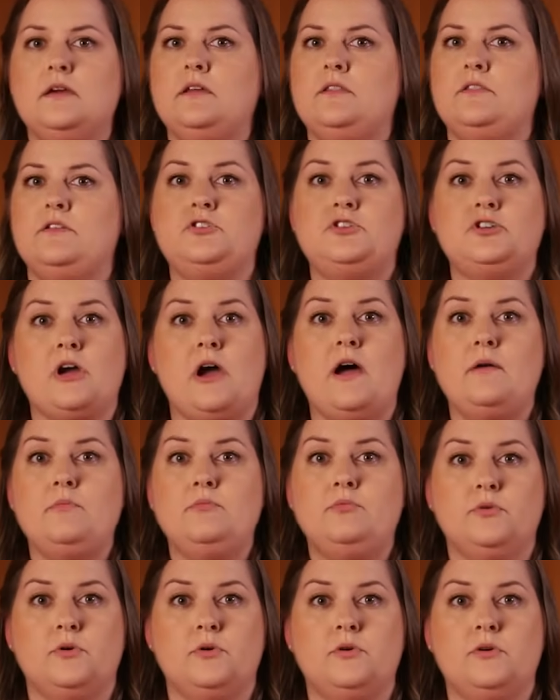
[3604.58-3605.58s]
the job
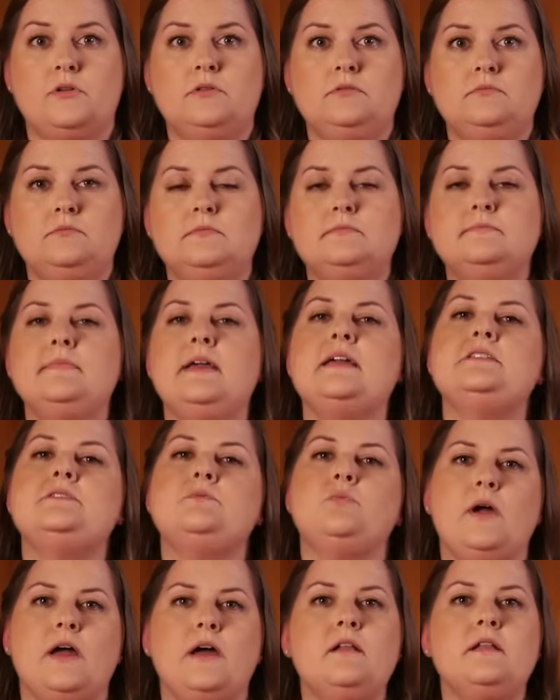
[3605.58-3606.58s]
role, as
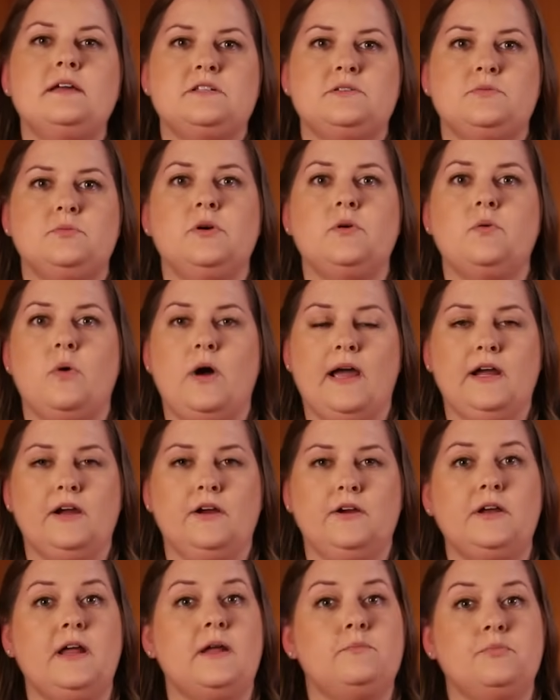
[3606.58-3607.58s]
well as
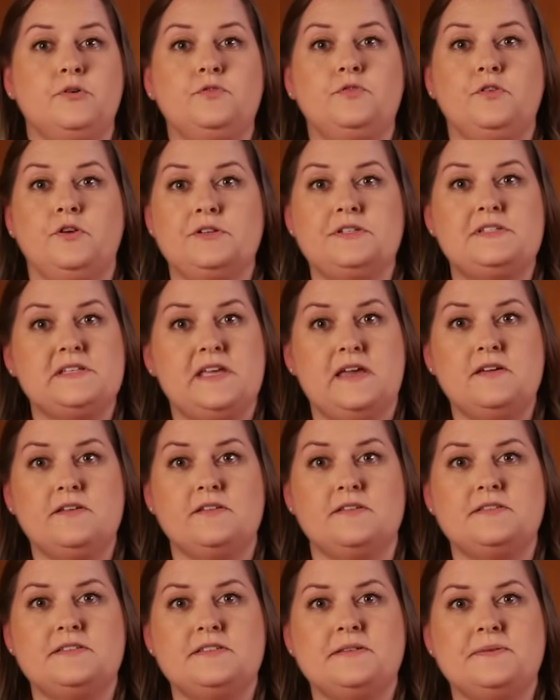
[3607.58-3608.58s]
required and preferred
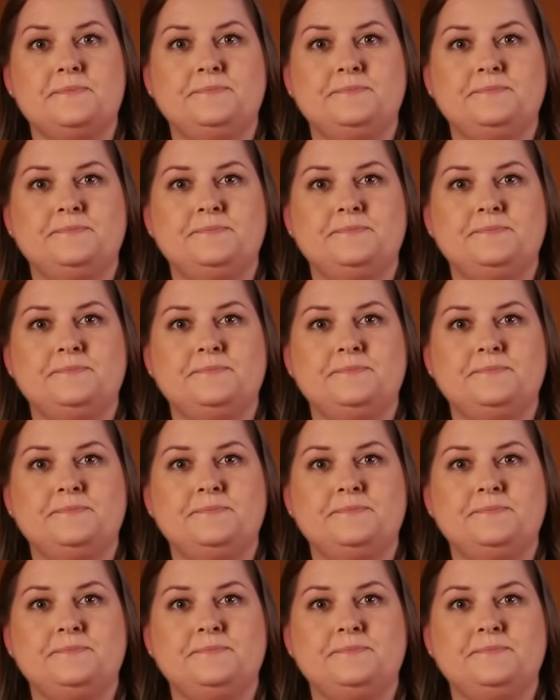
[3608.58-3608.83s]
skills.